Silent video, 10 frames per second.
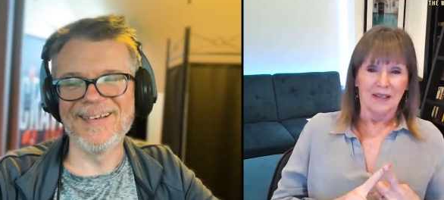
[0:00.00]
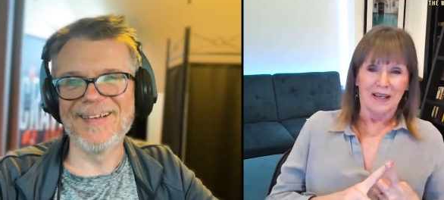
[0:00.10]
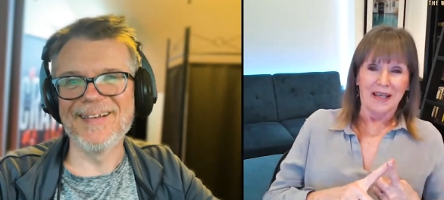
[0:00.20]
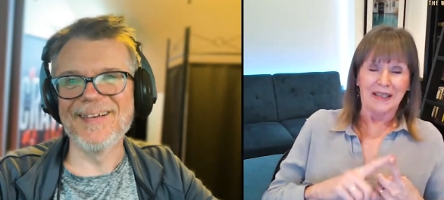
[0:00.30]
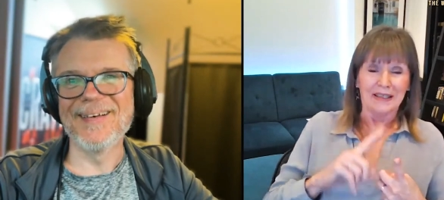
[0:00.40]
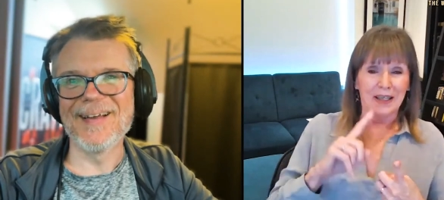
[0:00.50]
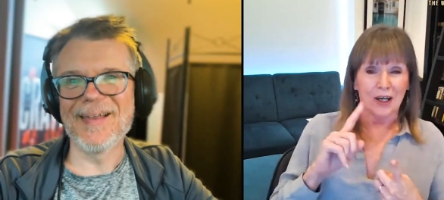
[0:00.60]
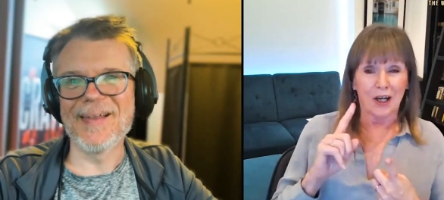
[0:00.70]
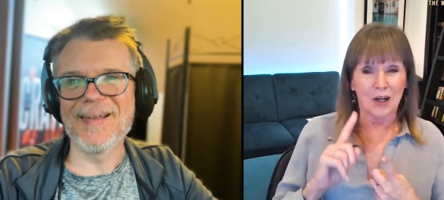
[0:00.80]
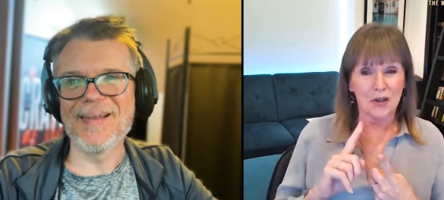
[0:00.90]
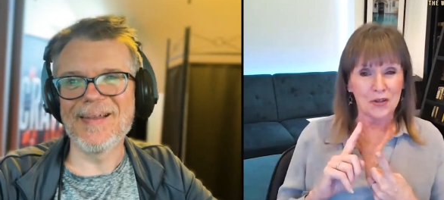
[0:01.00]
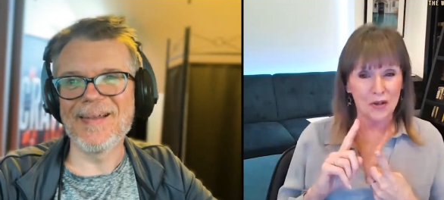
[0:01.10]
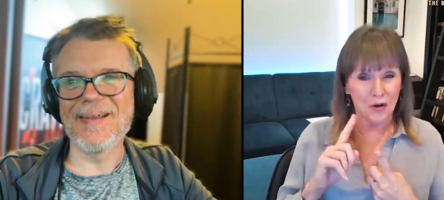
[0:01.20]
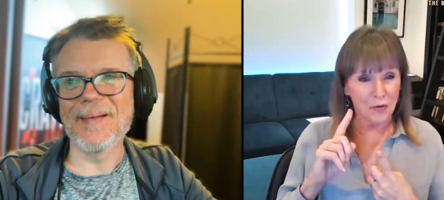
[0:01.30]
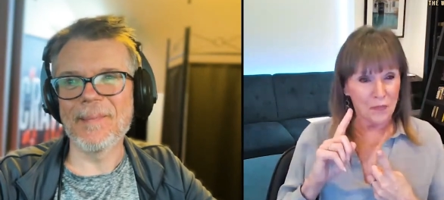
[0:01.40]
Speaker 1: And
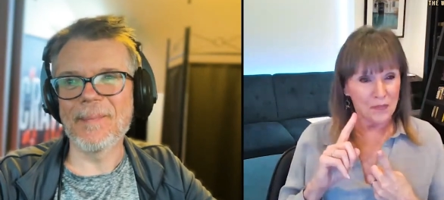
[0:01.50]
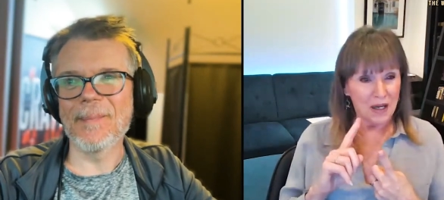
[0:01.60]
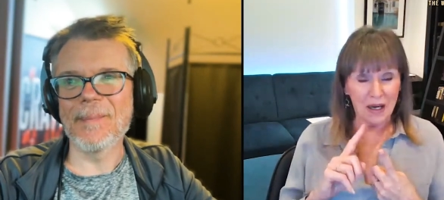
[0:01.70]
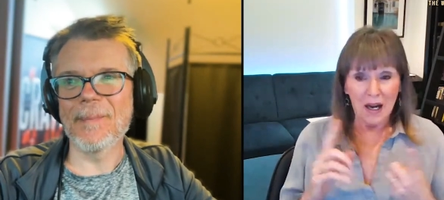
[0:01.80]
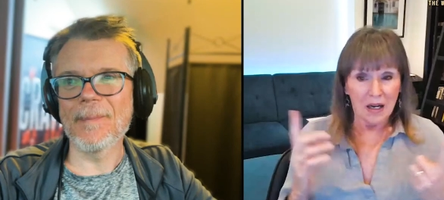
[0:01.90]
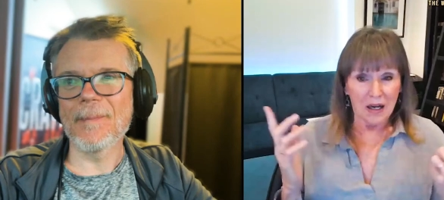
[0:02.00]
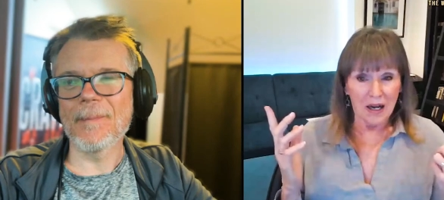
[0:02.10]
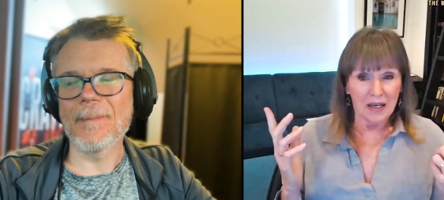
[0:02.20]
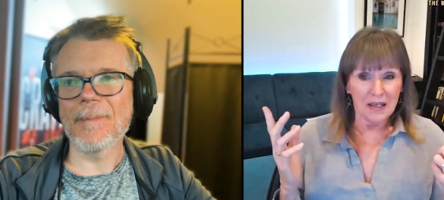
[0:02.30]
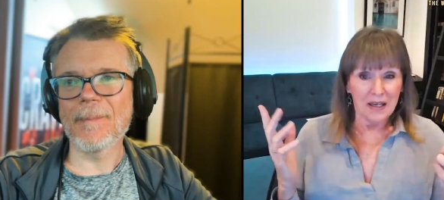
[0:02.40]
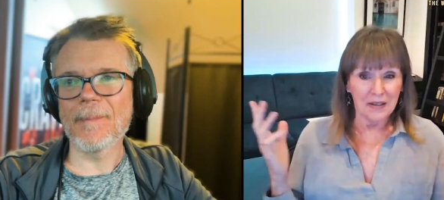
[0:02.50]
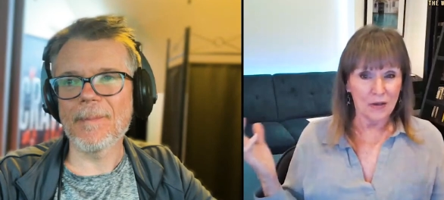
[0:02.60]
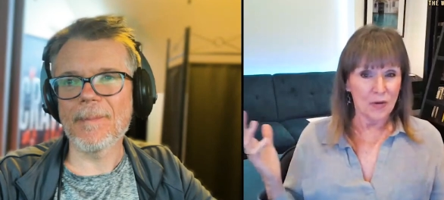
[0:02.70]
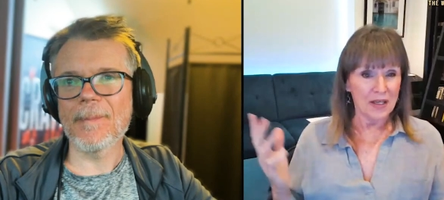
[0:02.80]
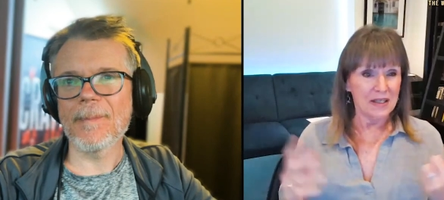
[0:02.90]
so I had
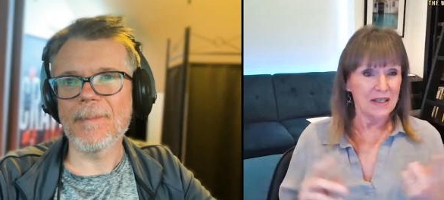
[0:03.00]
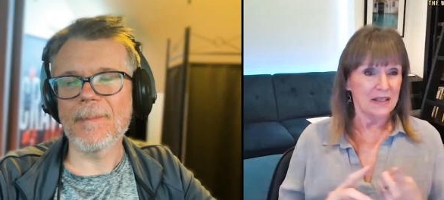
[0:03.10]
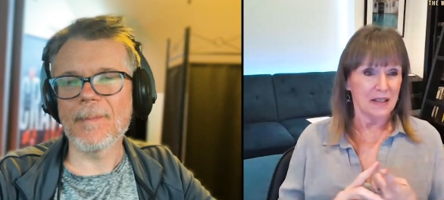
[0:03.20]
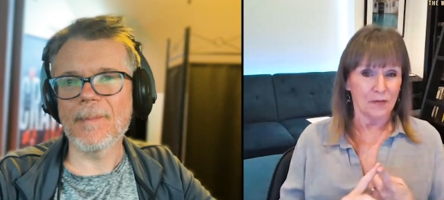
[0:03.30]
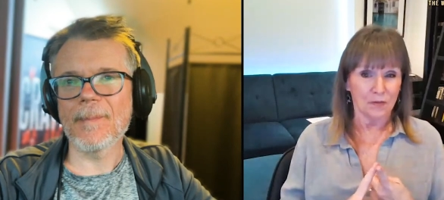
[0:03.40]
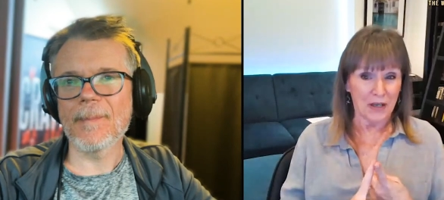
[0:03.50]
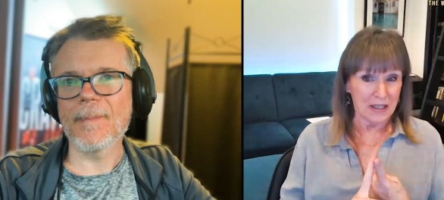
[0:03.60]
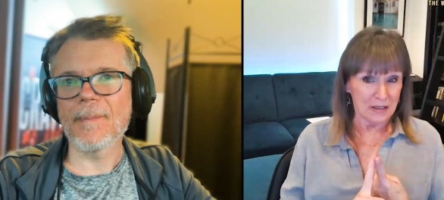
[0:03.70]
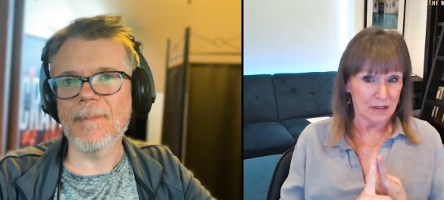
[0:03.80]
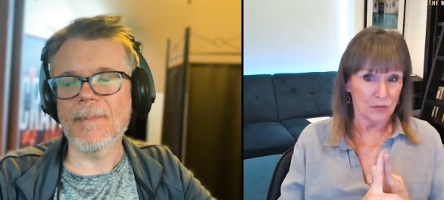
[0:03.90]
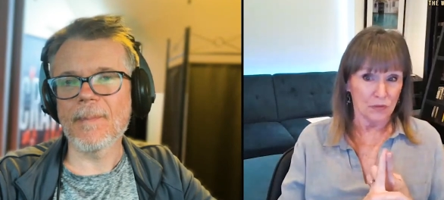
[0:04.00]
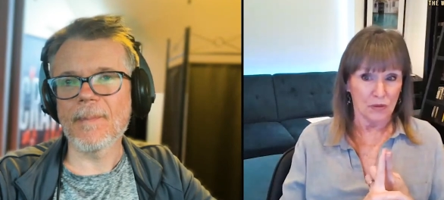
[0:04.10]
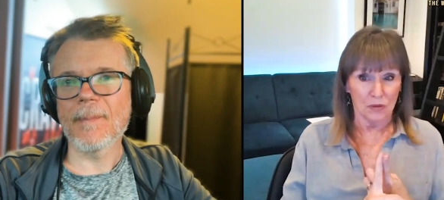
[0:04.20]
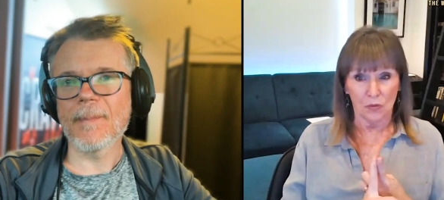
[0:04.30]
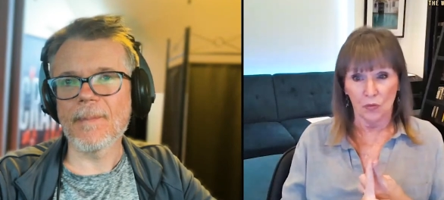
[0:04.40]
no idea that France
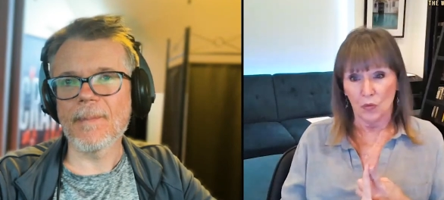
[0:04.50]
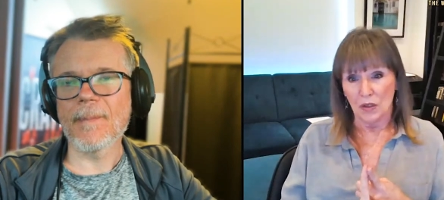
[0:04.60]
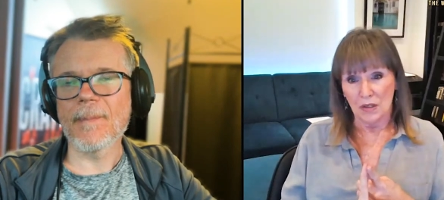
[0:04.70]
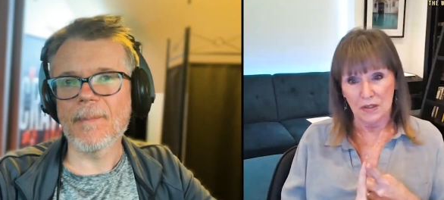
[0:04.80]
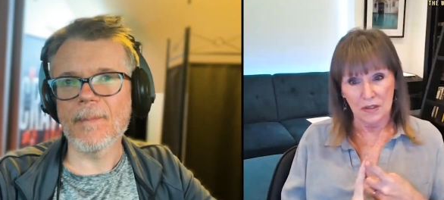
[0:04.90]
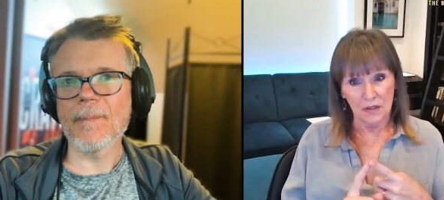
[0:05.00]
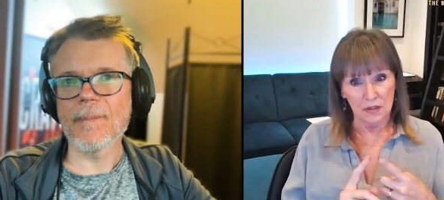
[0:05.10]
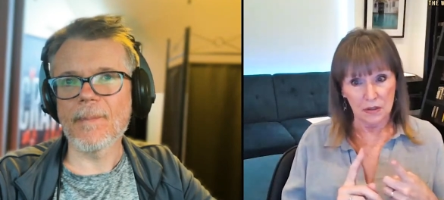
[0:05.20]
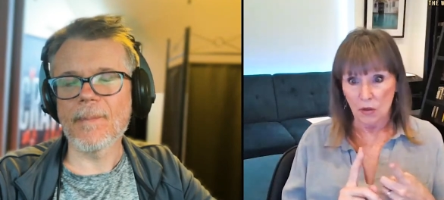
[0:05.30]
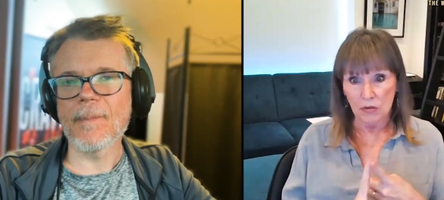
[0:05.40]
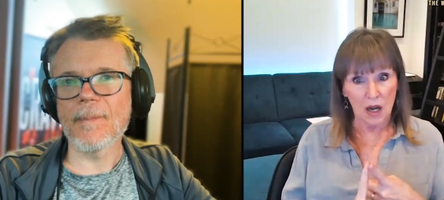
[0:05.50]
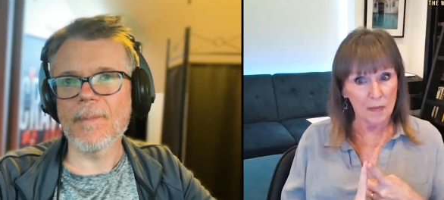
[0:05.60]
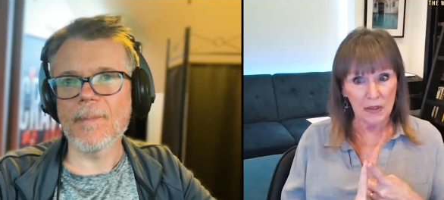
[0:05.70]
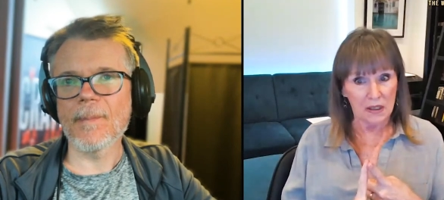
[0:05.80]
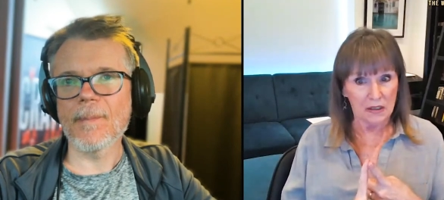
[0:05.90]
was so
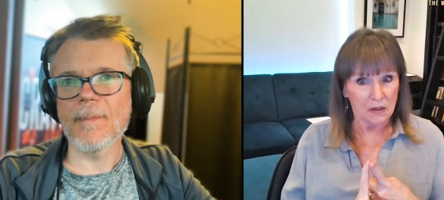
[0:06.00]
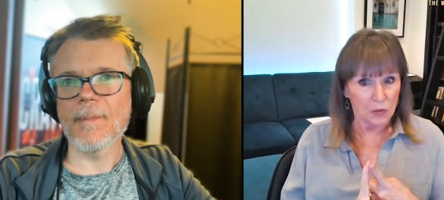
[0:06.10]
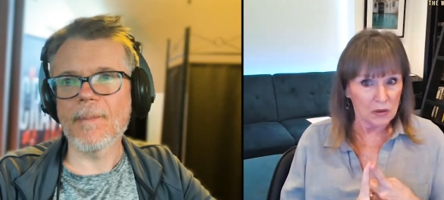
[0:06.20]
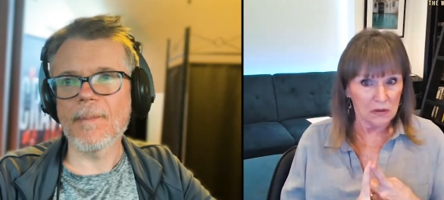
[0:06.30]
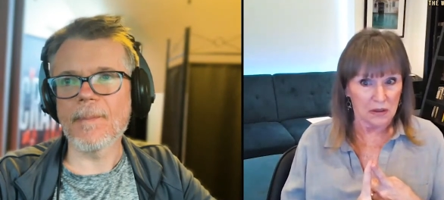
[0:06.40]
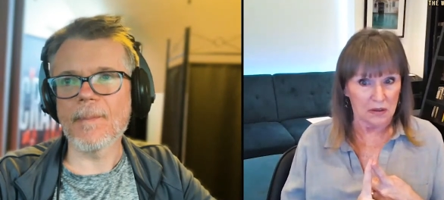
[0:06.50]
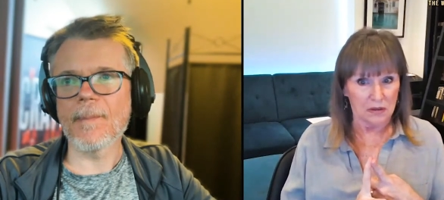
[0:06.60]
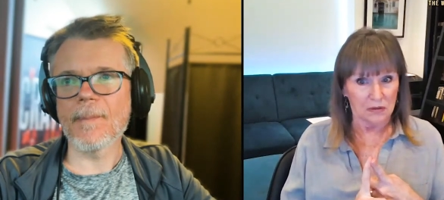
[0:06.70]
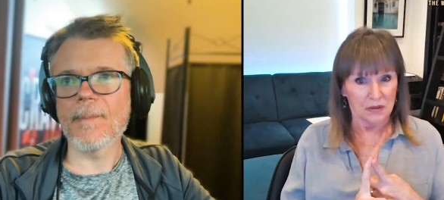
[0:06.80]
dominated the world at